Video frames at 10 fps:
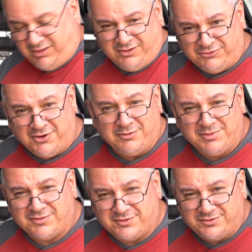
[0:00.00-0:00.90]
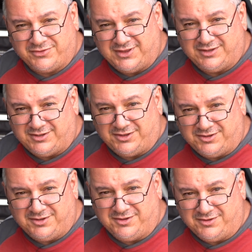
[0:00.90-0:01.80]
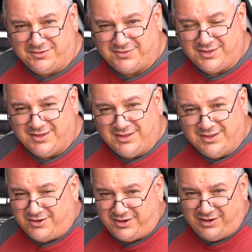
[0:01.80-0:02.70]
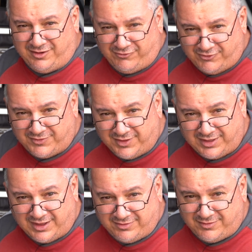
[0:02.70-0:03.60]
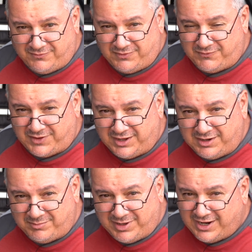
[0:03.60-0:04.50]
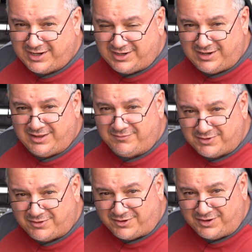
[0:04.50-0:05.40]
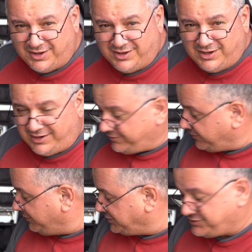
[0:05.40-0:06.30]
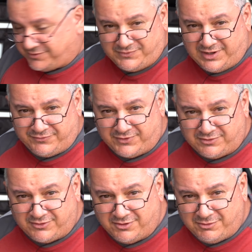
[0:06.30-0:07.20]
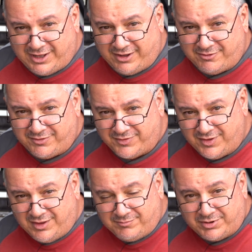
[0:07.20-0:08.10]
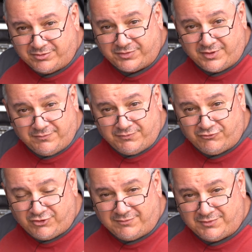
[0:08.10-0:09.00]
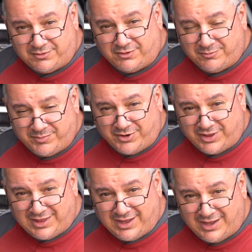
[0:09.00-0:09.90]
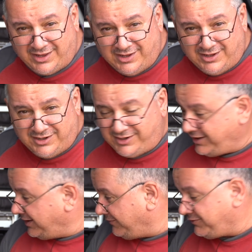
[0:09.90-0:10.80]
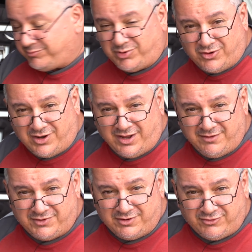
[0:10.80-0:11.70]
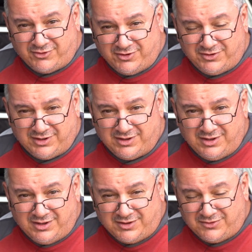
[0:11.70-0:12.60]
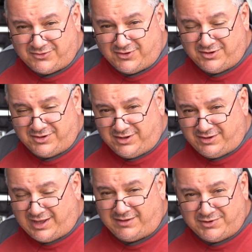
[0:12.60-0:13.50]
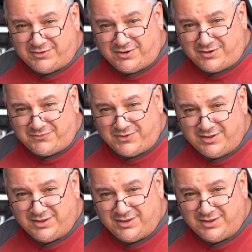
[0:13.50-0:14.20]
The timer's a good thing to use, not only just in case if you forget about it and leave it on, it'll switch off after the 2 hours, but also if you're traveling along by car, you don't have to pull over and turn your oven off.